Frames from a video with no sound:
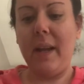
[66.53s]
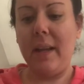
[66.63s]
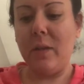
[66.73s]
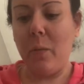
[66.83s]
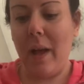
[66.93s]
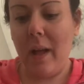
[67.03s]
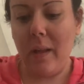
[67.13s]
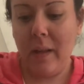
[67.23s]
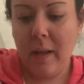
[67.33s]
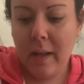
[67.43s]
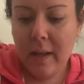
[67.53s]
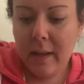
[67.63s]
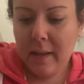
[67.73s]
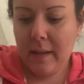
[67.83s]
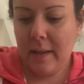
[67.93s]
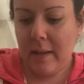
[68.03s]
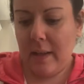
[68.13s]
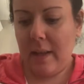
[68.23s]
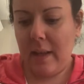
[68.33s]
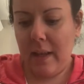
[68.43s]
as well.
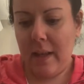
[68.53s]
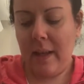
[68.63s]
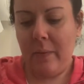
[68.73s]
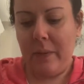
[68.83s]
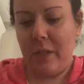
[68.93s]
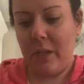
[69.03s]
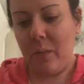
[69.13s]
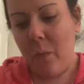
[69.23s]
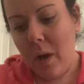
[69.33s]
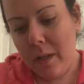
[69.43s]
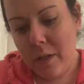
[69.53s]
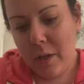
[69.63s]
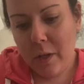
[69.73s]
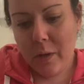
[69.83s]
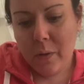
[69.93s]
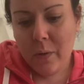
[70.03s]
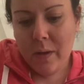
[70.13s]
And we just want to